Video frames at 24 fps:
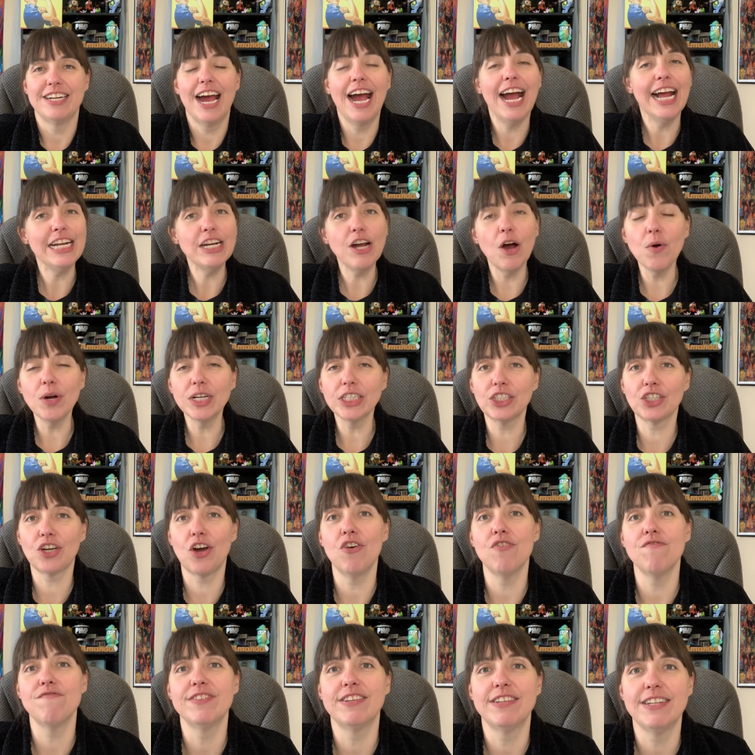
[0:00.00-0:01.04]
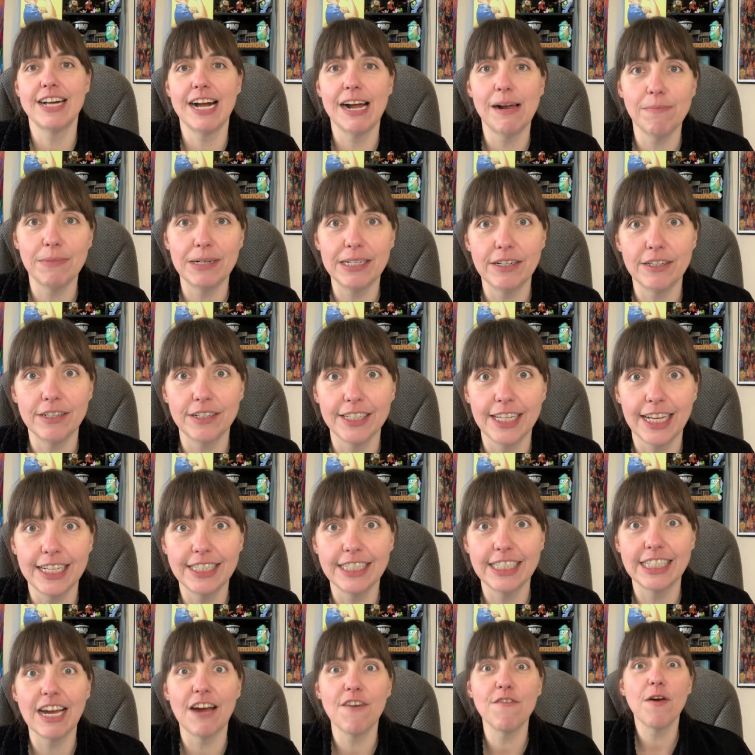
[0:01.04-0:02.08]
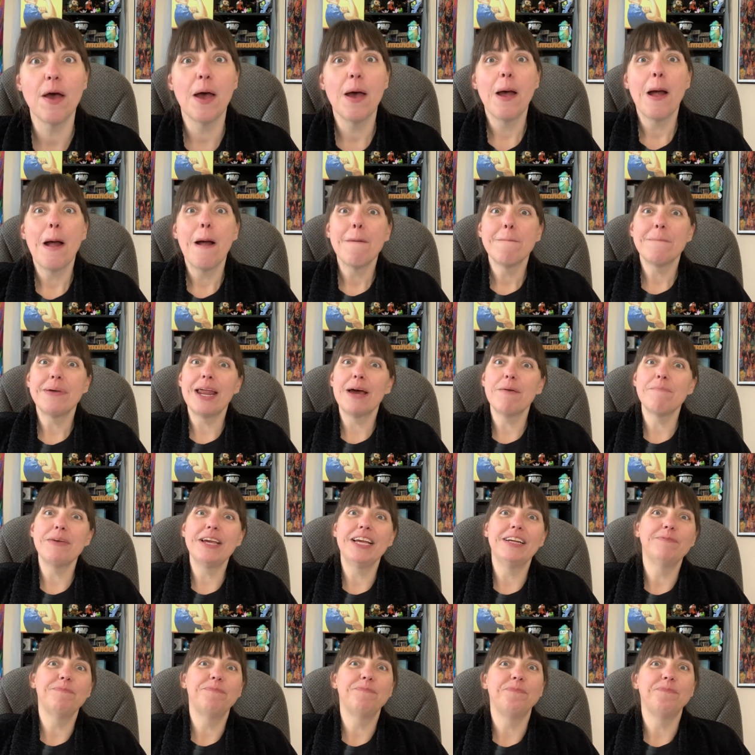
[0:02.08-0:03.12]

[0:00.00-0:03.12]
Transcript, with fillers: I know it's COVID time and all that stuff, but I mean,